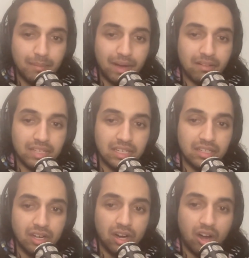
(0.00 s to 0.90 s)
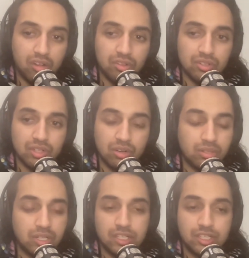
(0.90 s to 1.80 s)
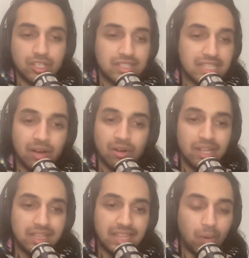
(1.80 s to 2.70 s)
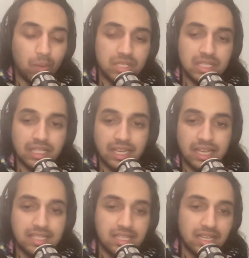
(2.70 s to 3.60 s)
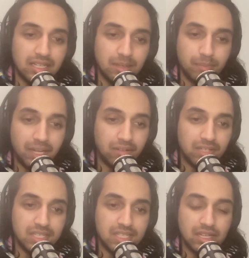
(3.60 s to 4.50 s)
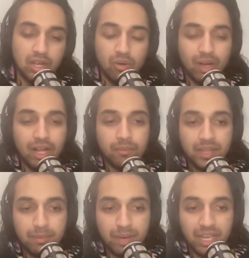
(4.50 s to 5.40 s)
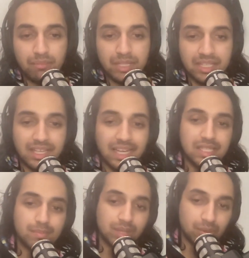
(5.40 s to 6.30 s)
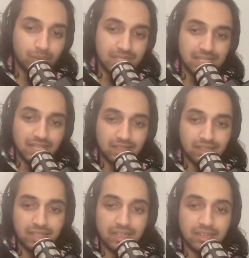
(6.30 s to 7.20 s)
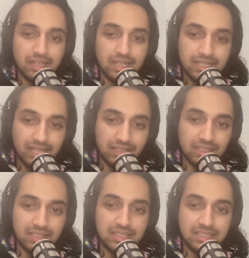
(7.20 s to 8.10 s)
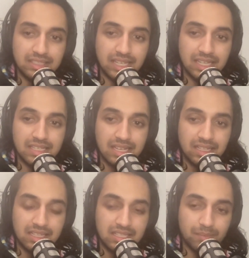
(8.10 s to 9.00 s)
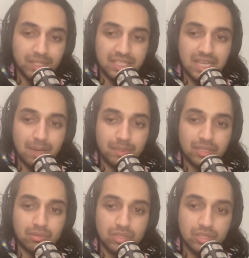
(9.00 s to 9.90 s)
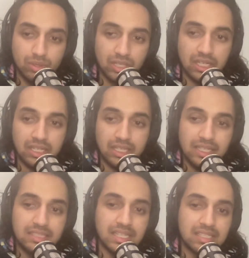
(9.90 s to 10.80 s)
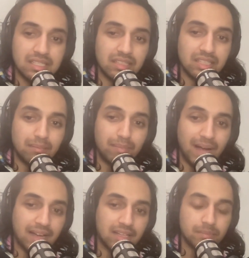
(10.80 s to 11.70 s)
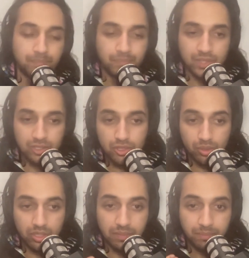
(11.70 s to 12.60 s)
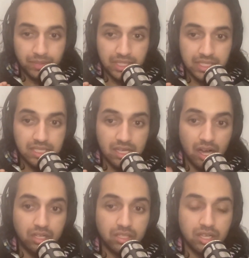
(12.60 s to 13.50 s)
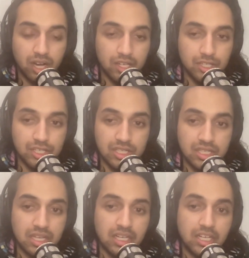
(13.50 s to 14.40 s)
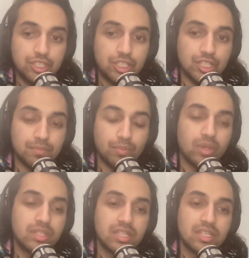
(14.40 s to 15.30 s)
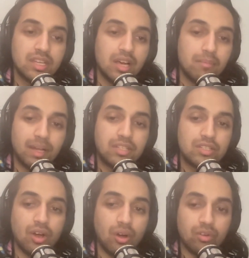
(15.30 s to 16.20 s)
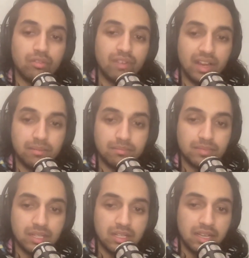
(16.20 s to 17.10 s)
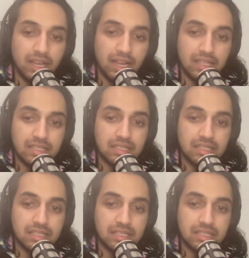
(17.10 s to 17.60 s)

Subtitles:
out here all alone. Turns out that wasn't the case. The main reason, well, it may have been the case, but the reason that they're here is that Lyndon says that something's happened to Azura and takes Illina back. Azura is unconscious and she is poisoned by toad venom. And